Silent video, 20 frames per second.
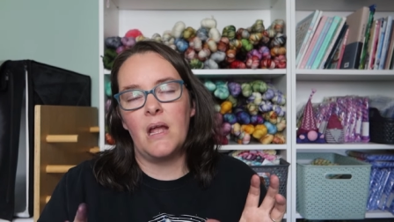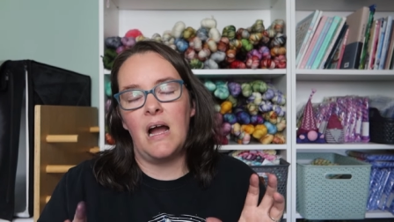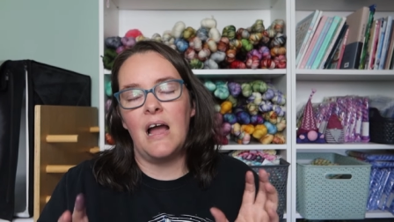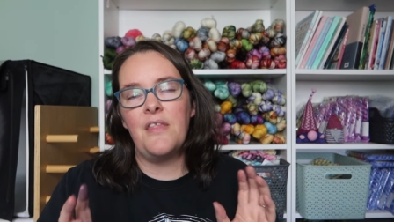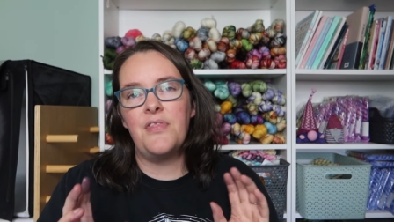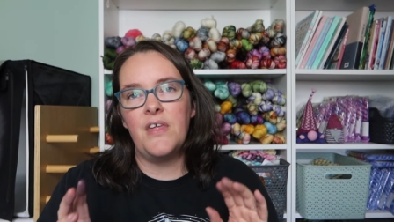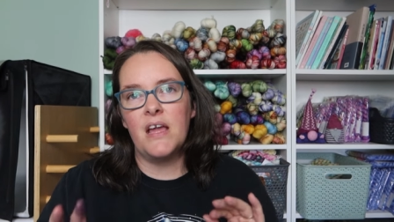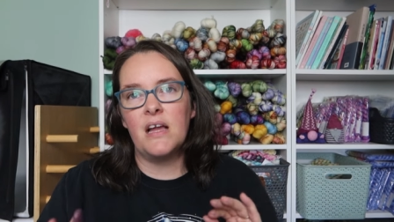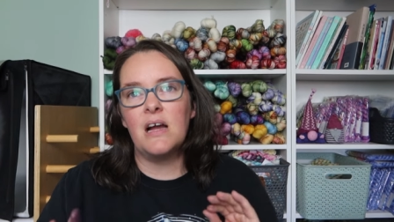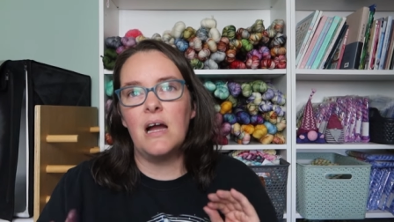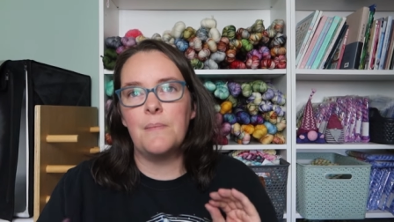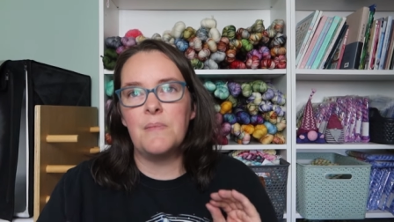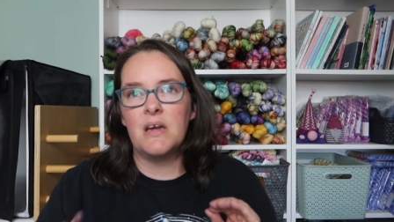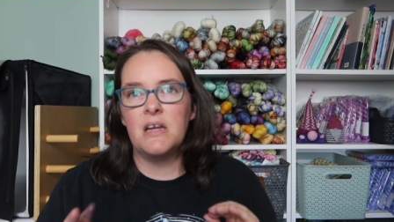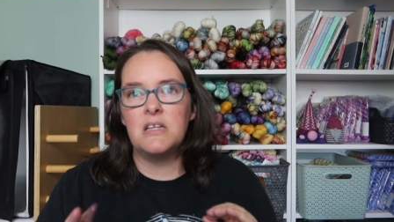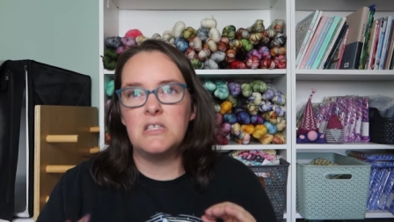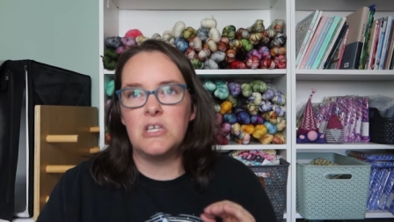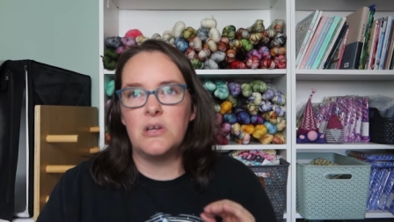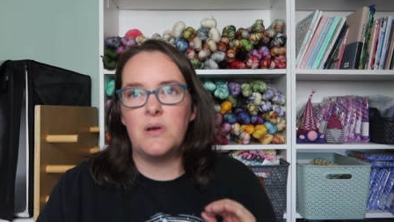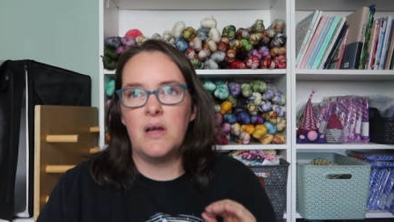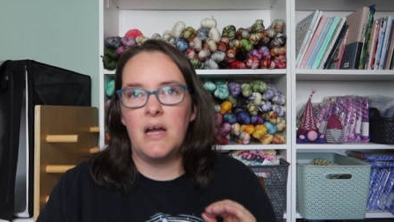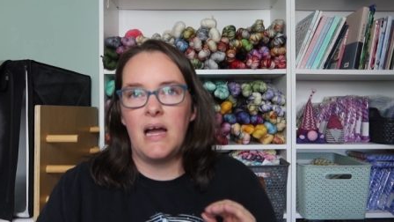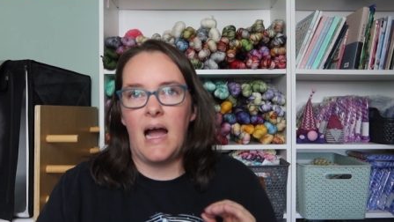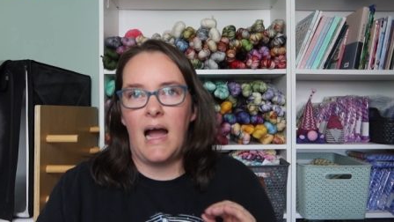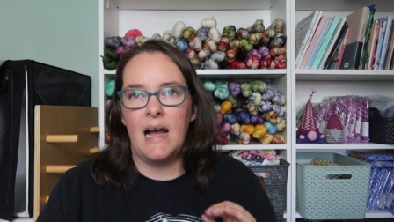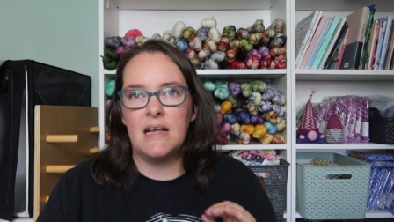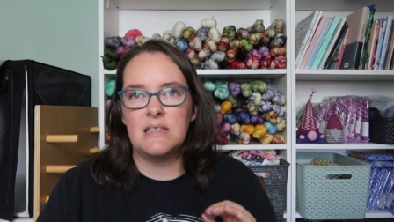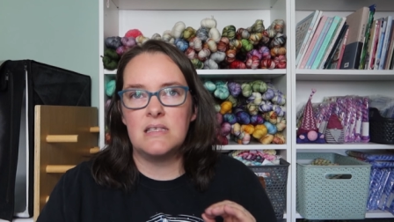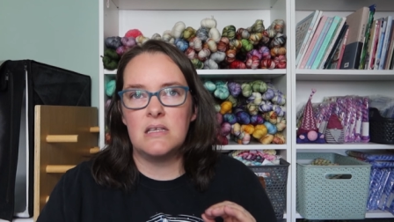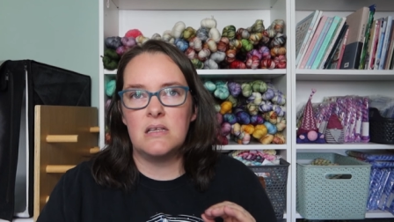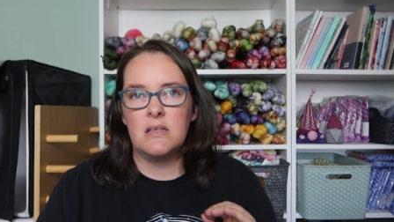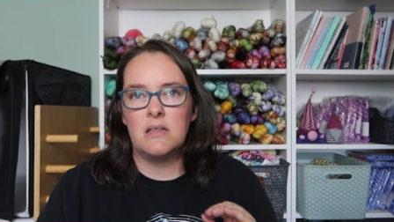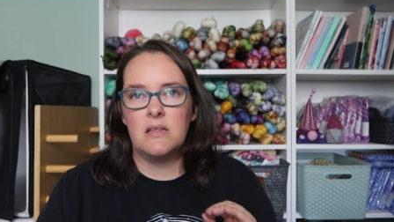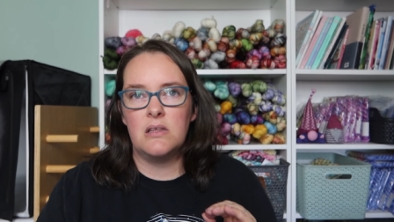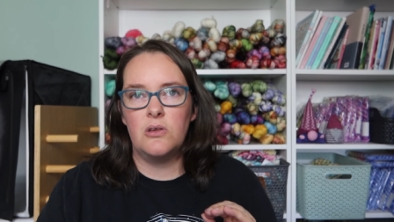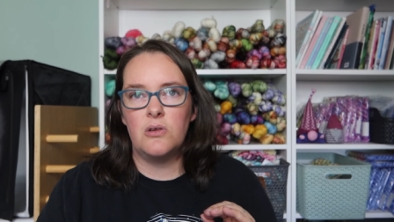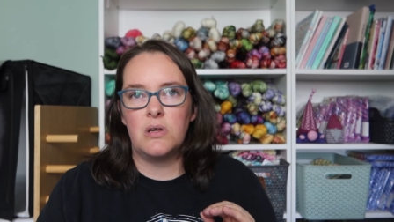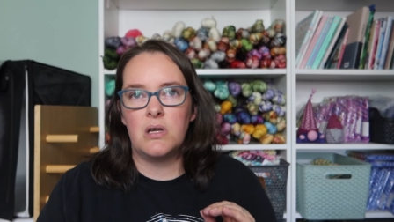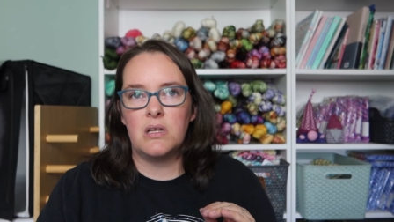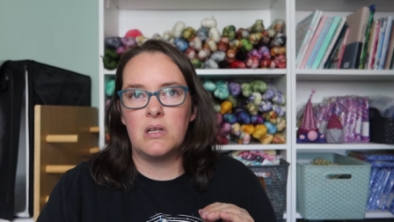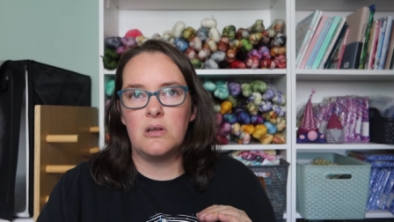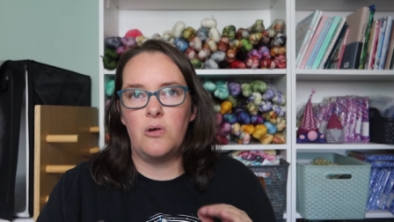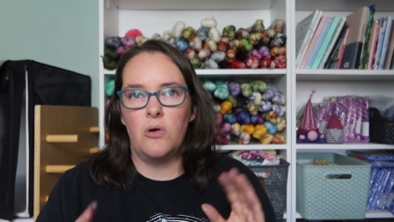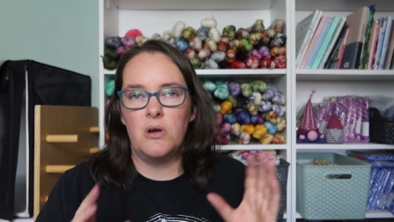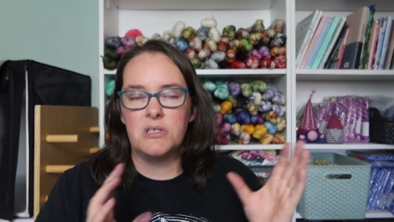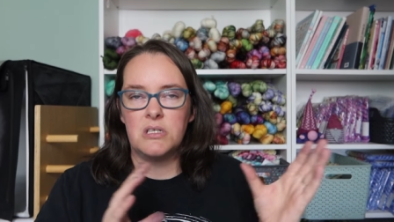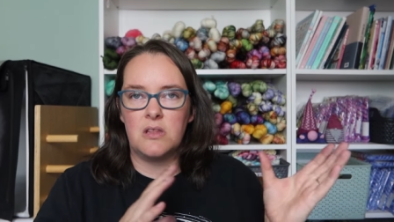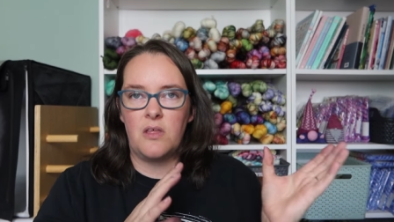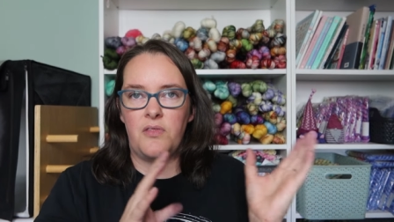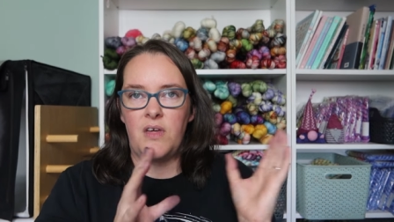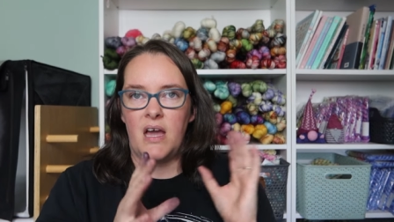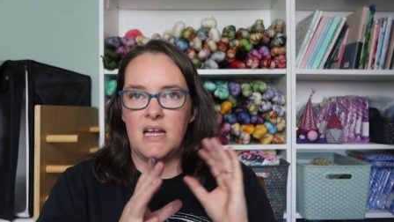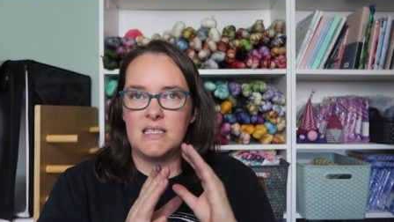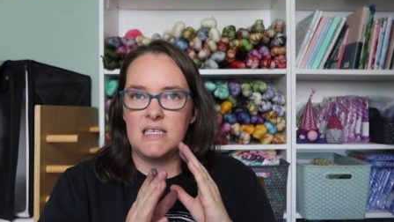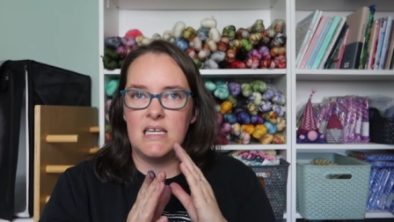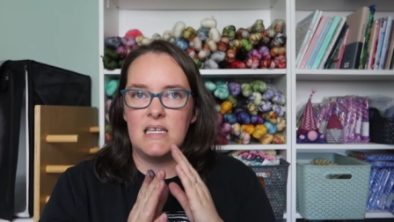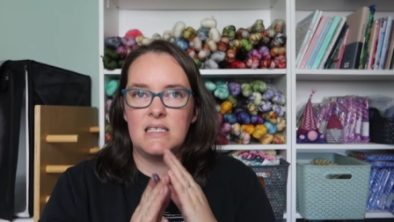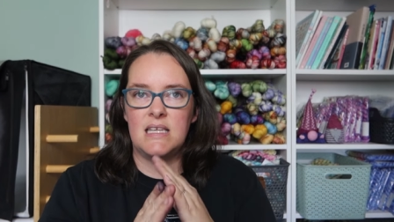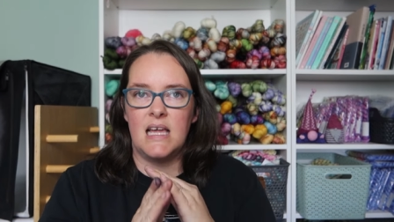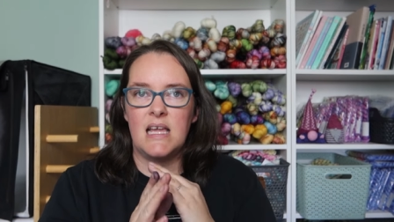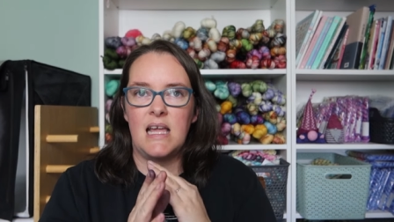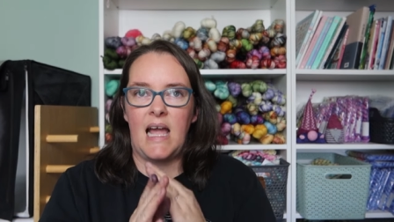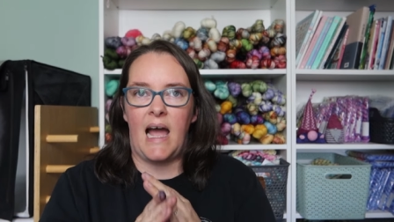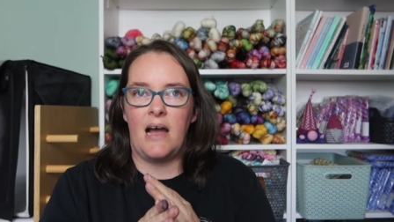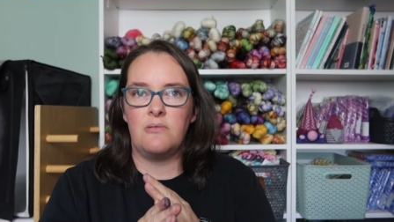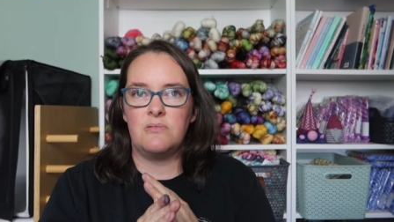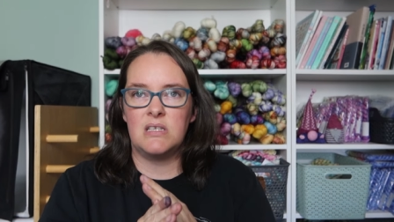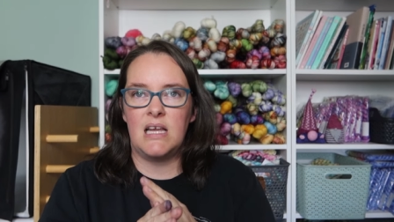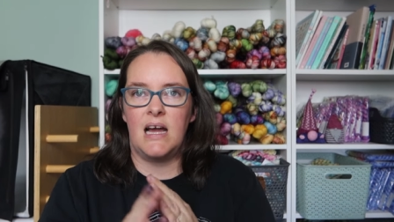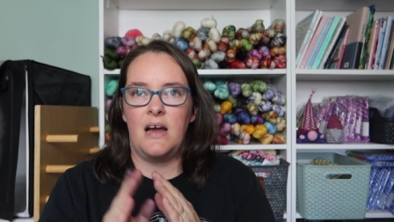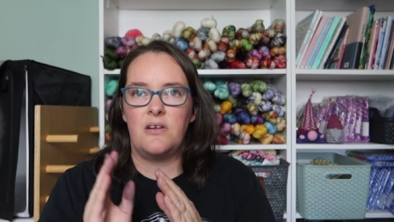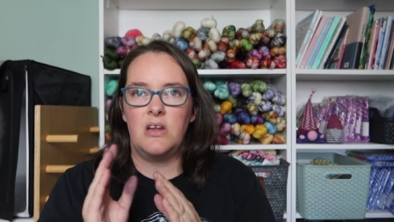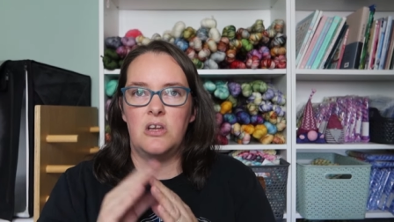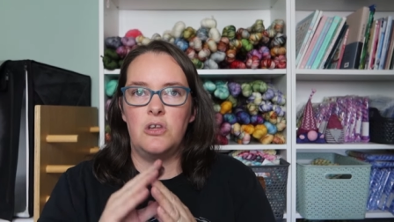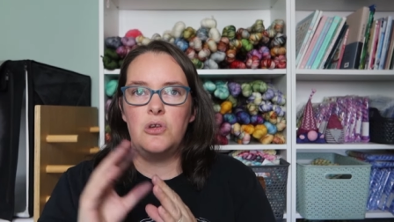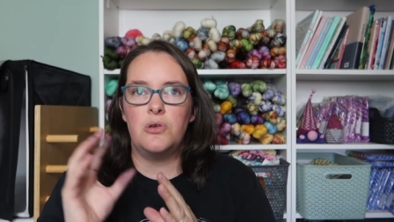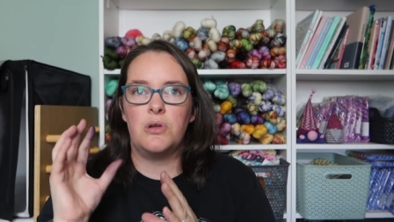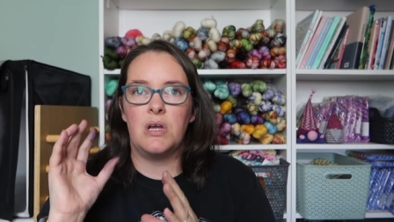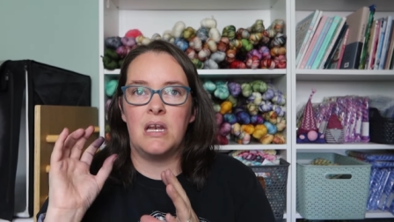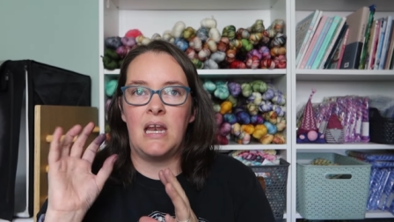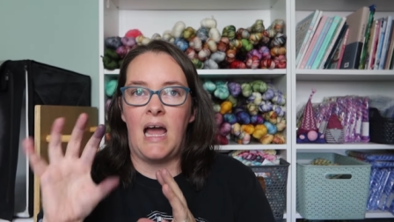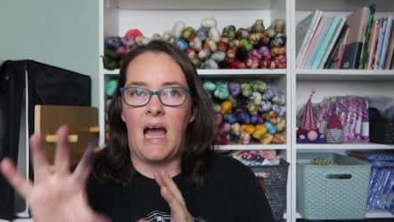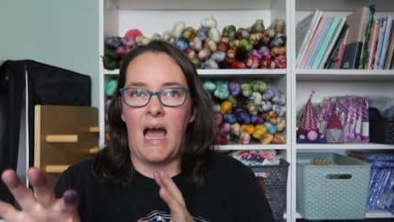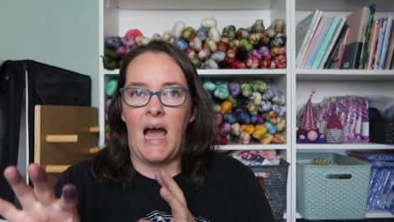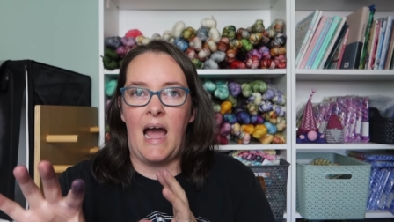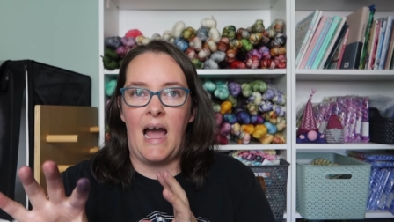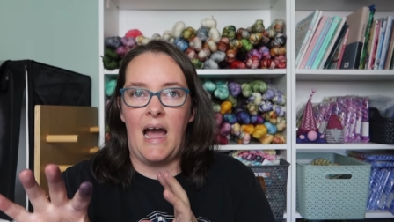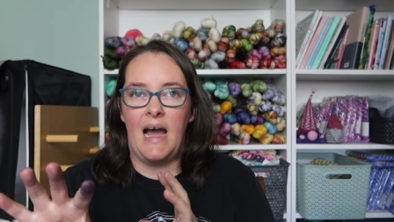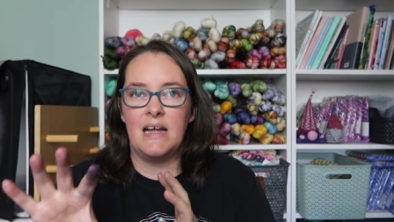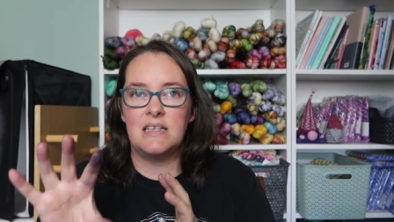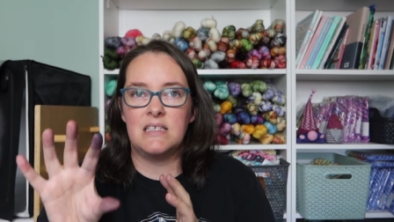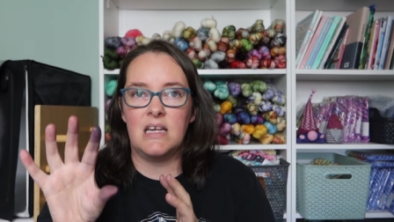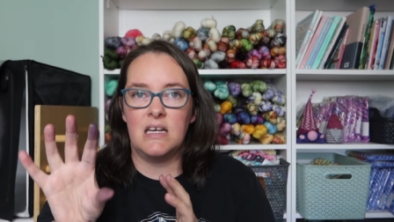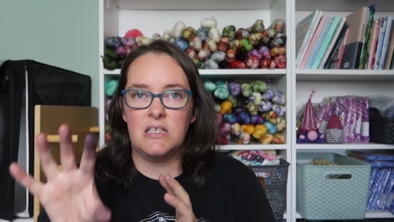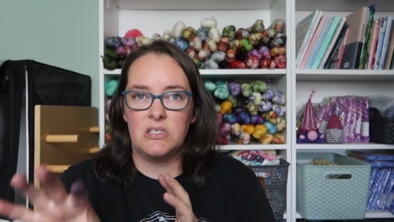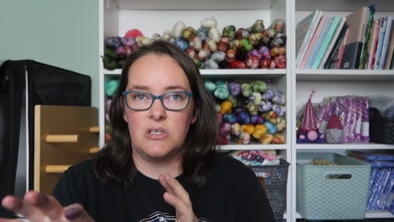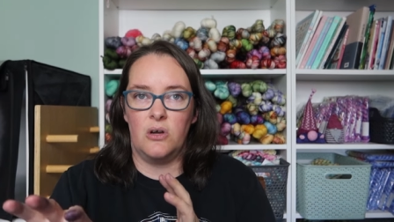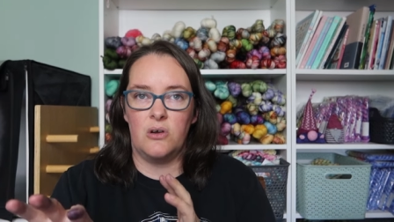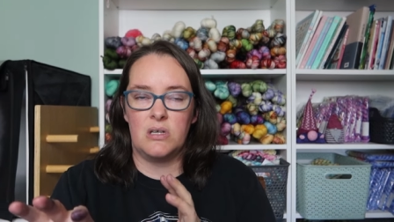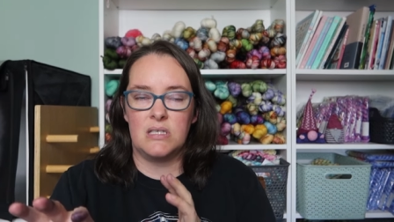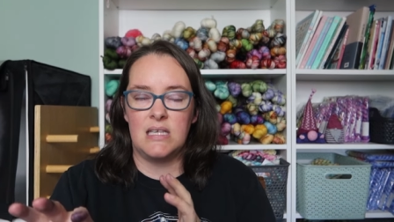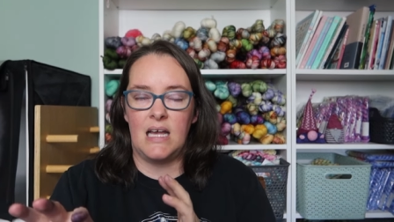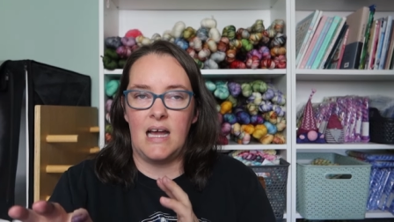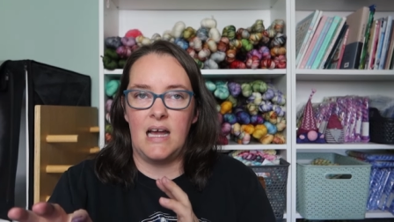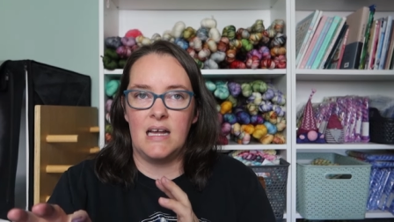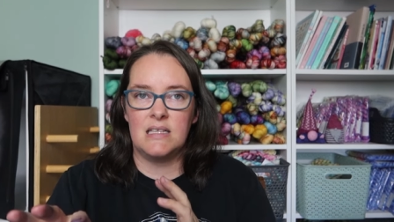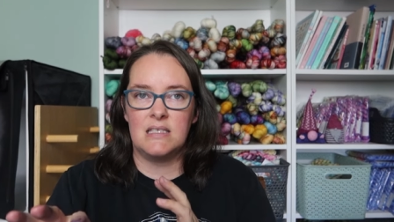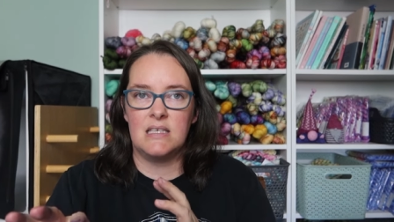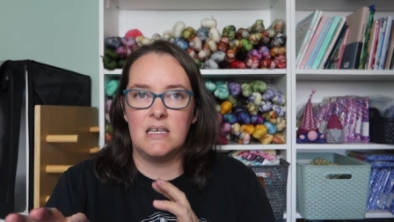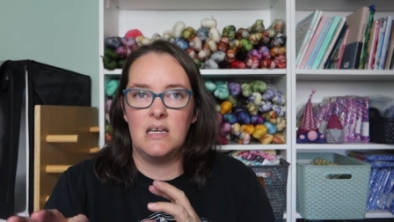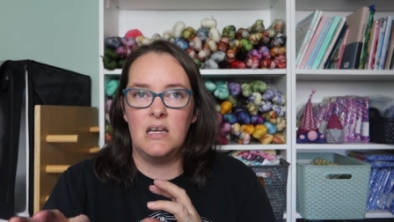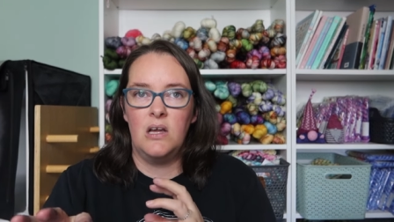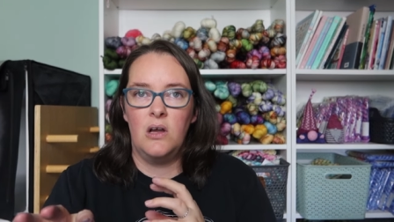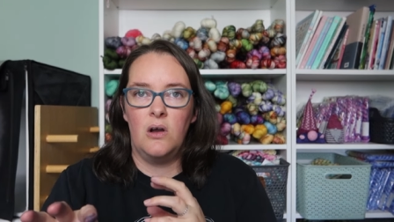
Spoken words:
I think I'm going to do it as you can order the 13-day countdown and you can add a sock set.